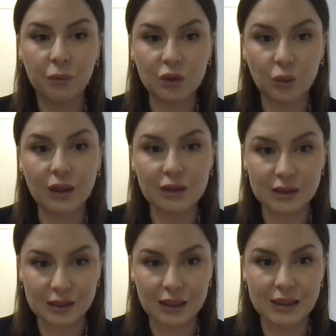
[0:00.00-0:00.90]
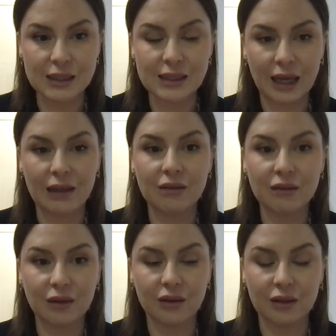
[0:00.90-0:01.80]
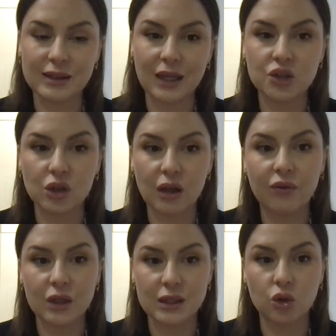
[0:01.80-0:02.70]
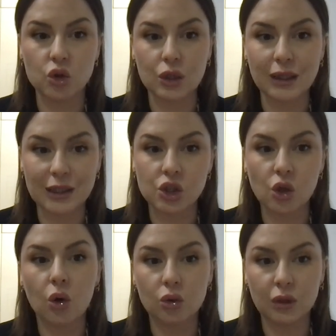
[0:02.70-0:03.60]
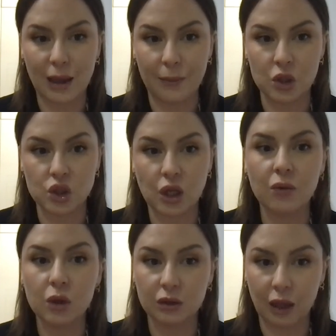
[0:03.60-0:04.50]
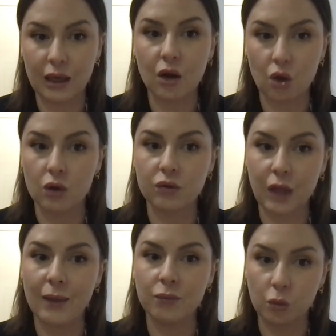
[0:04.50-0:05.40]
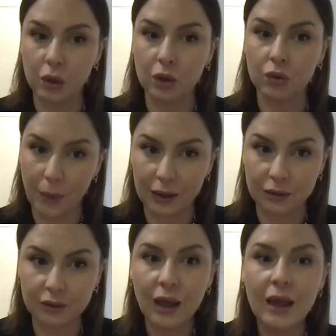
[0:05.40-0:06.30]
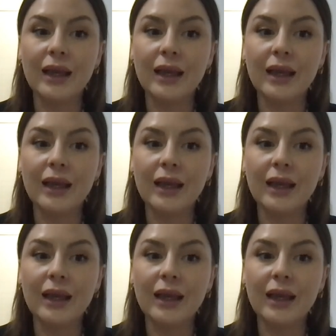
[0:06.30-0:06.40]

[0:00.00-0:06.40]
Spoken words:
between the citizens and the central level institution is so damaged that it will take a lot of time to be repaired.